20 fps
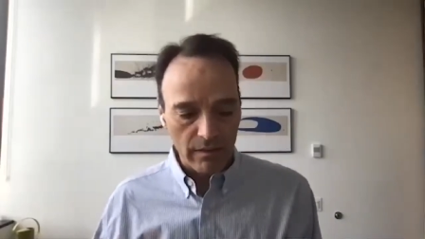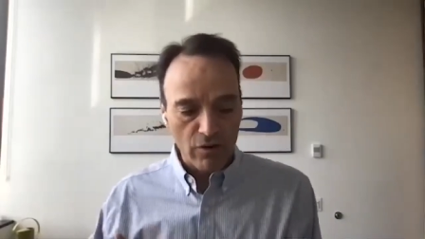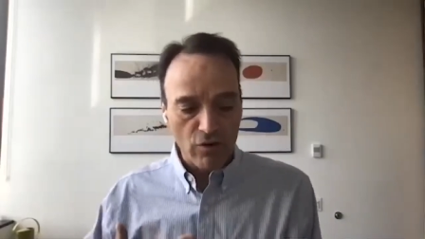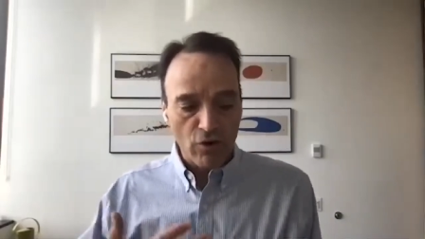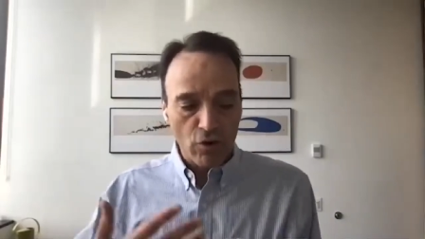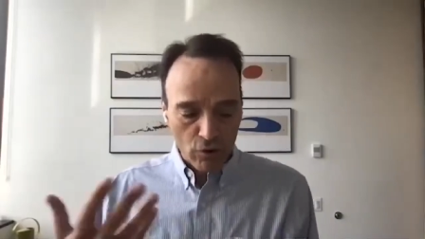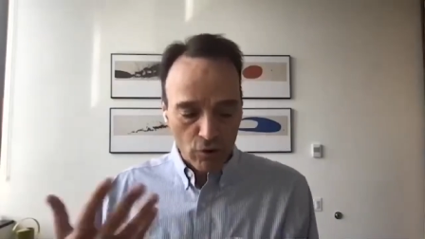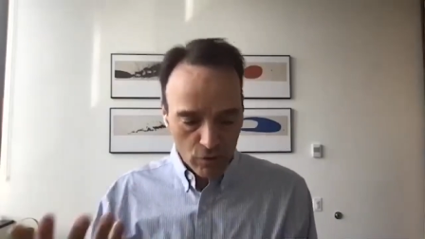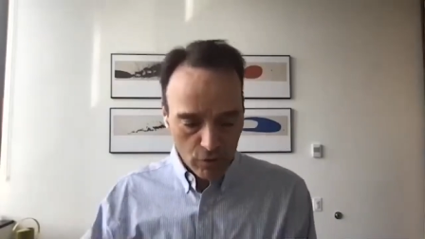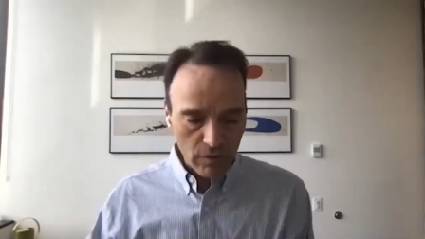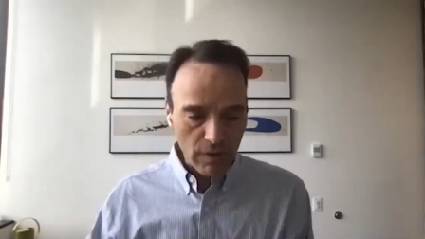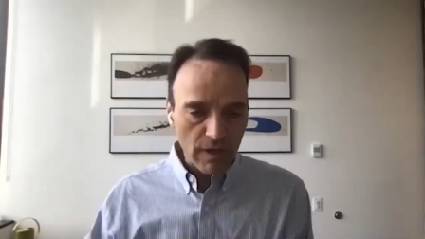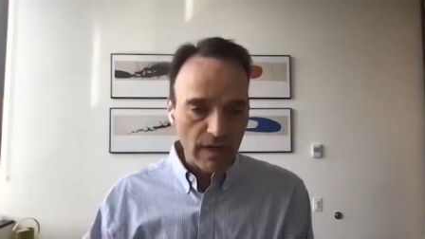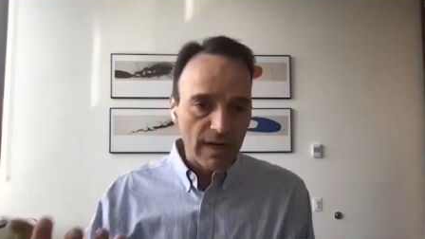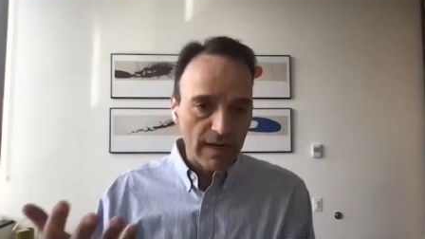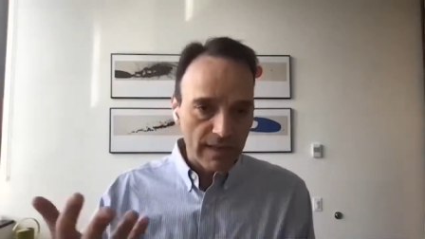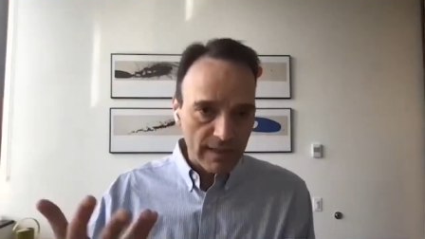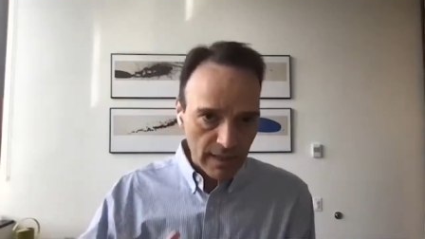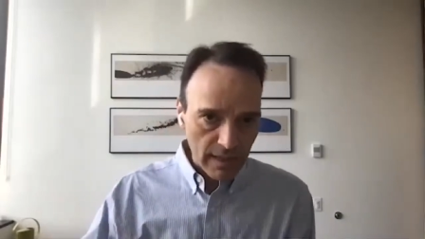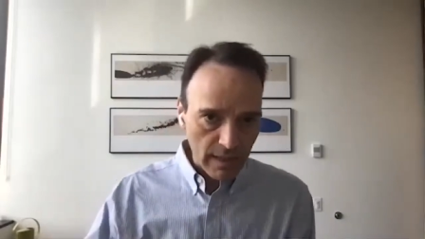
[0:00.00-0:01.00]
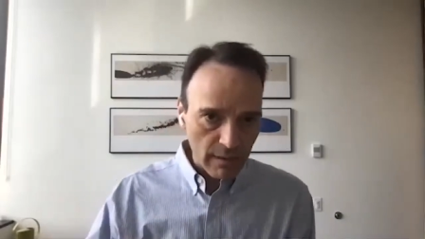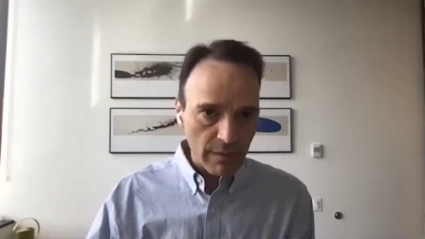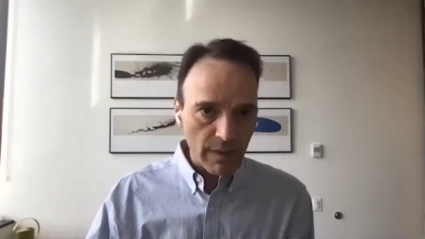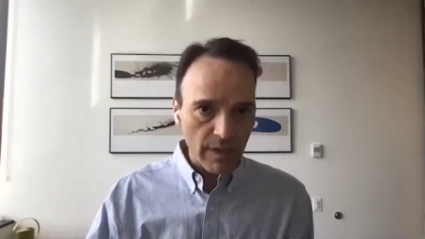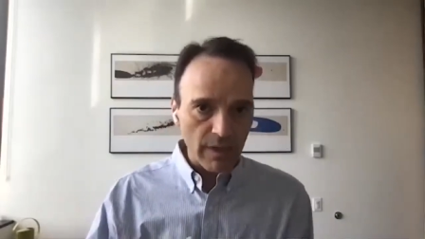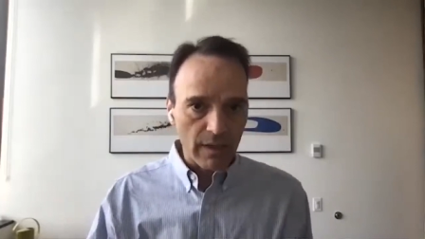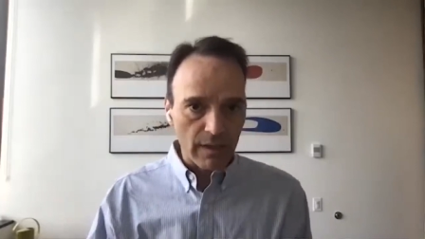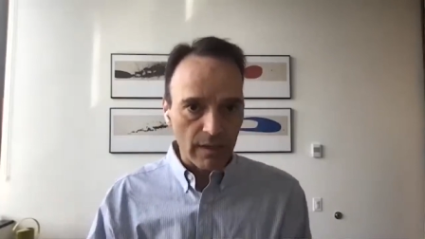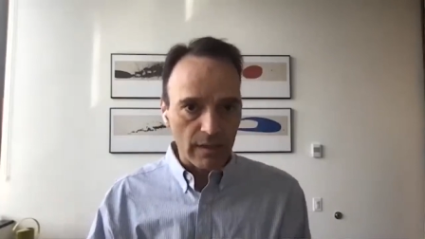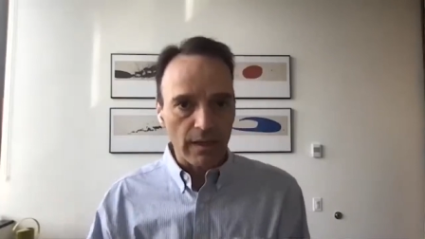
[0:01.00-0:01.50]
nocturnal
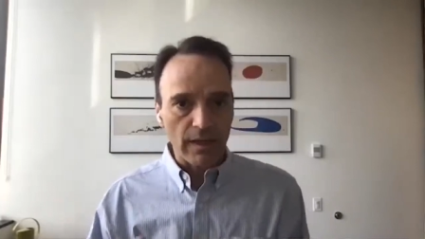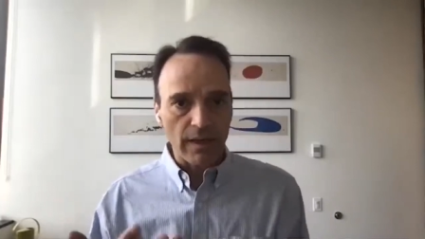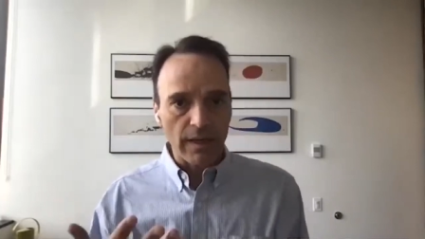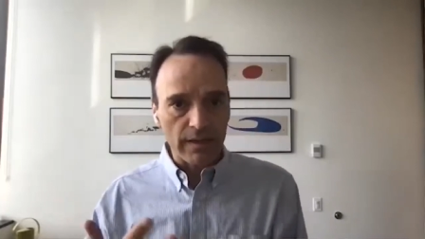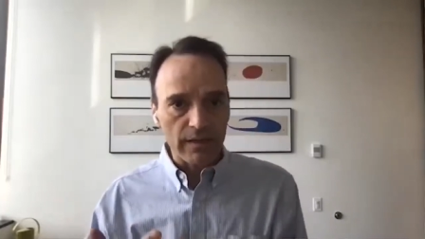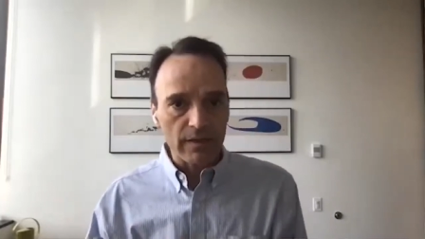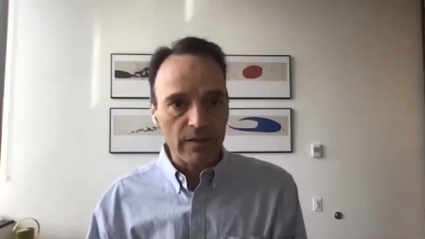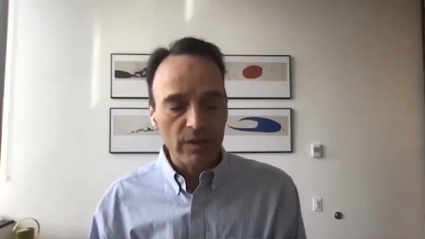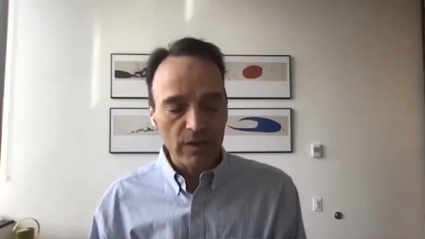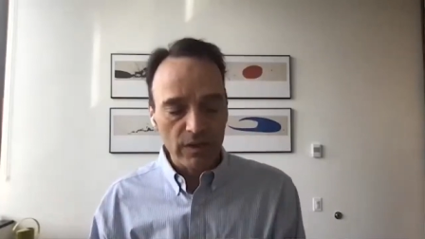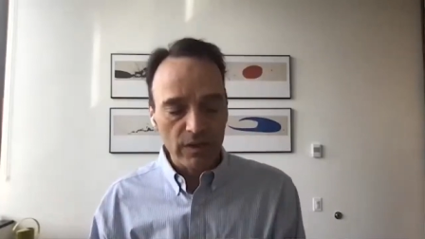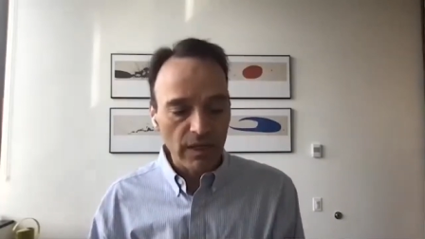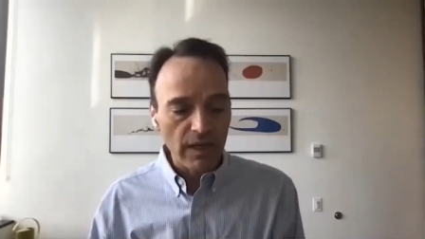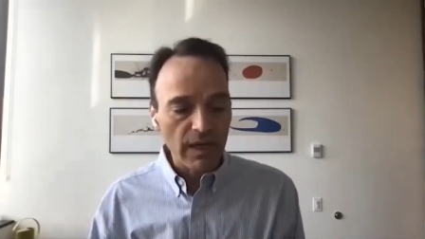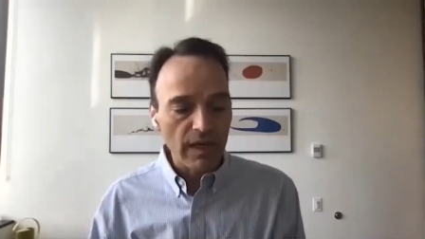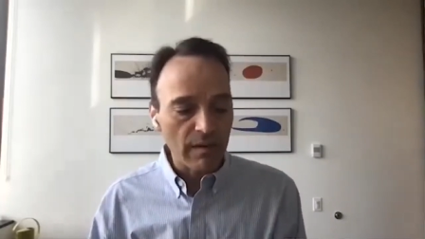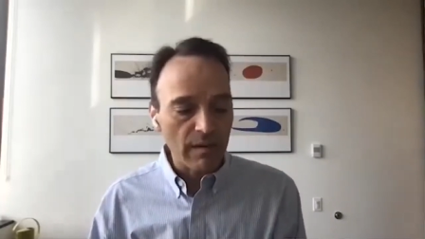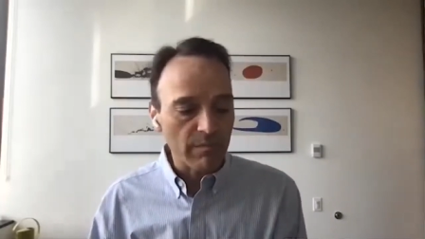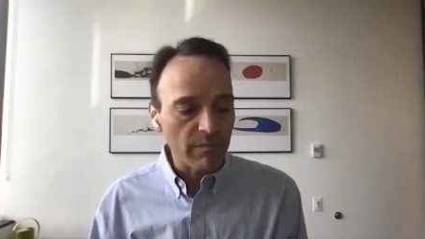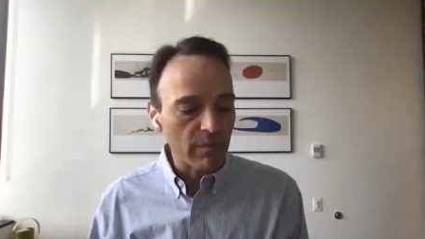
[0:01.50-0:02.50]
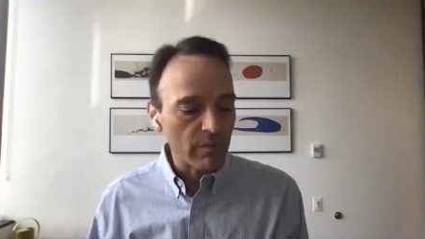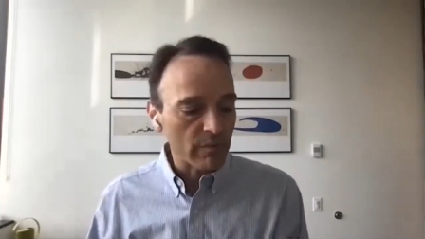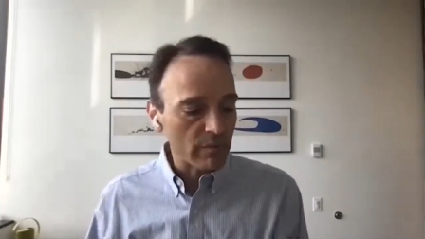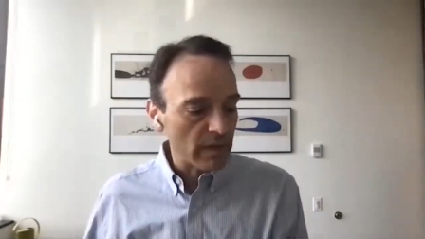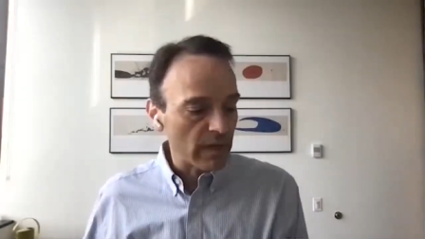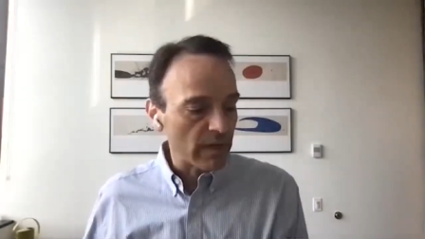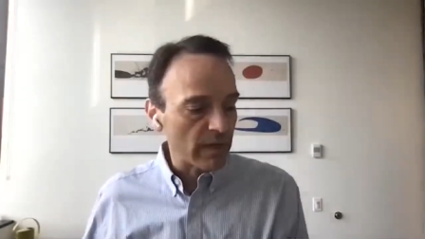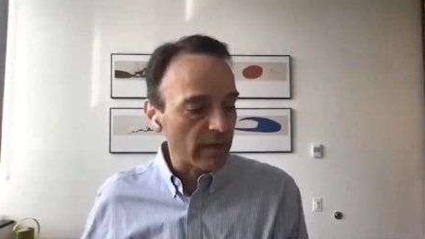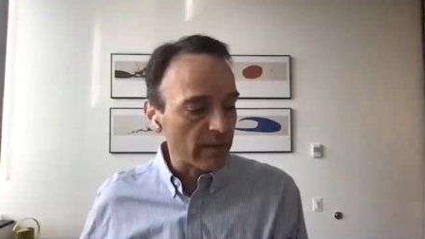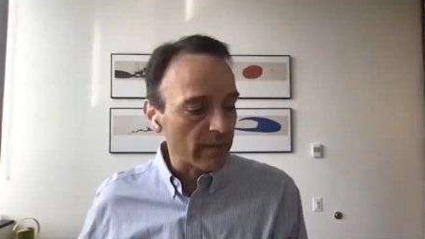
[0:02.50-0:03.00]
activity and, and sleep,
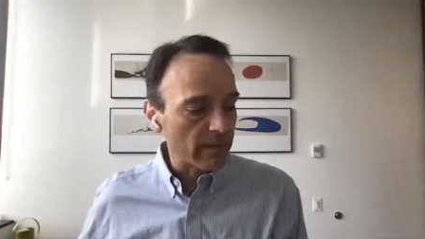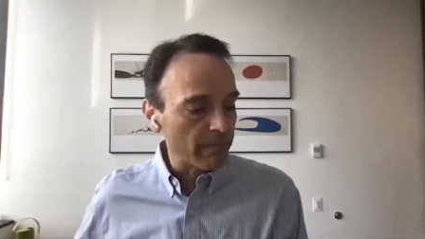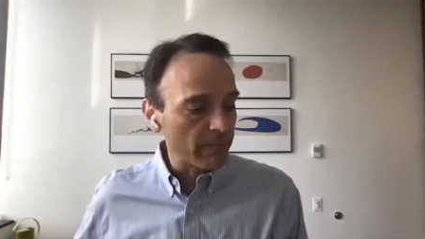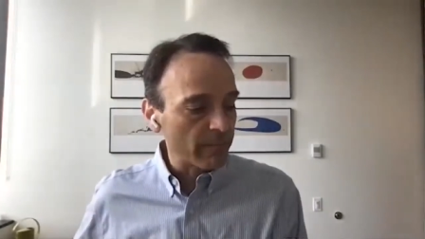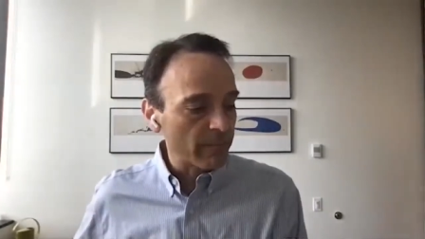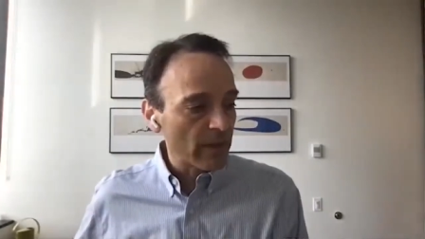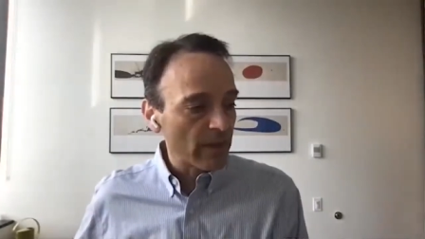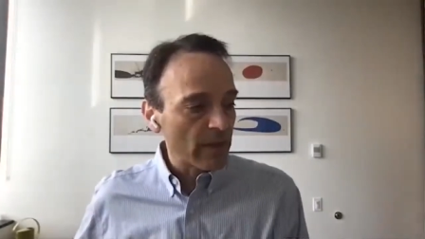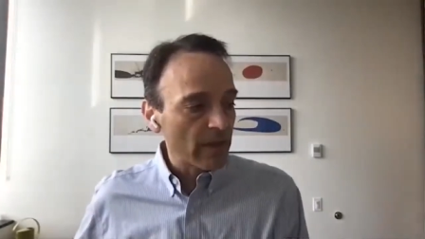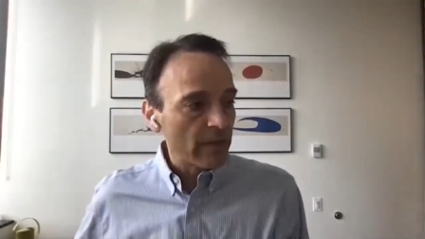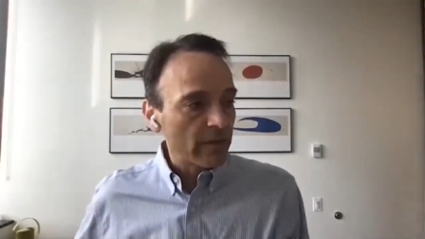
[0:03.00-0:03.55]
um,